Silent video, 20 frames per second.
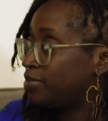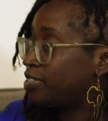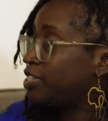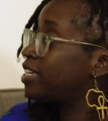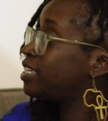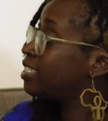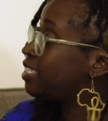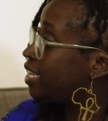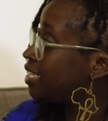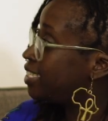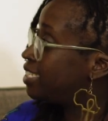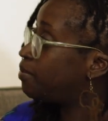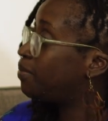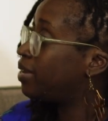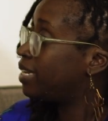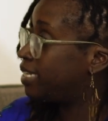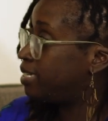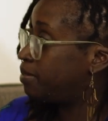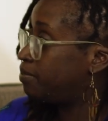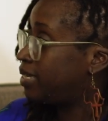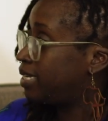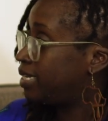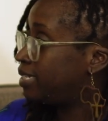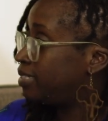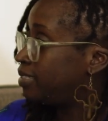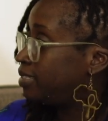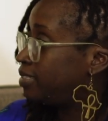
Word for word: So you right. can say to them, I need a minute.